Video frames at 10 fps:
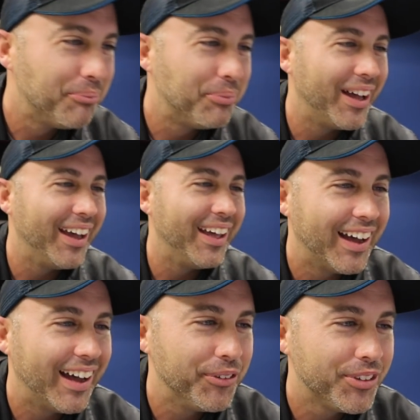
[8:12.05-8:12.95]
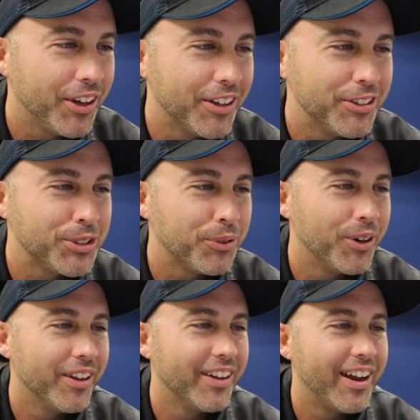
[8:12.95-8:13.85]
But I was cooking a
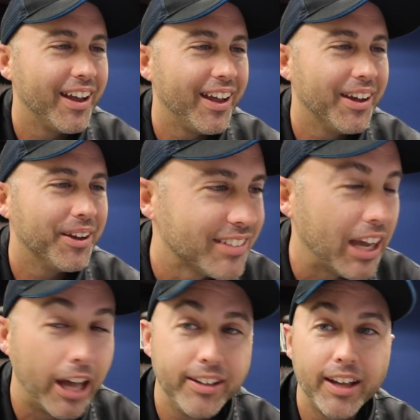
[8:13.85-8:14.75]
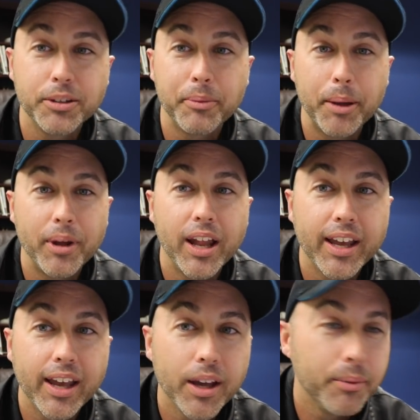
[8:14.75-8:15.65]
squirrel, not a ham. I'd take some ham. I
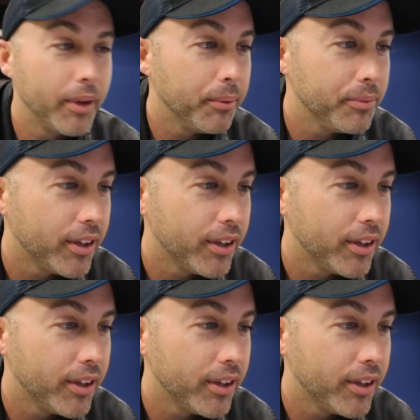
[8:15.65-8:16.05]
like ham. Ham's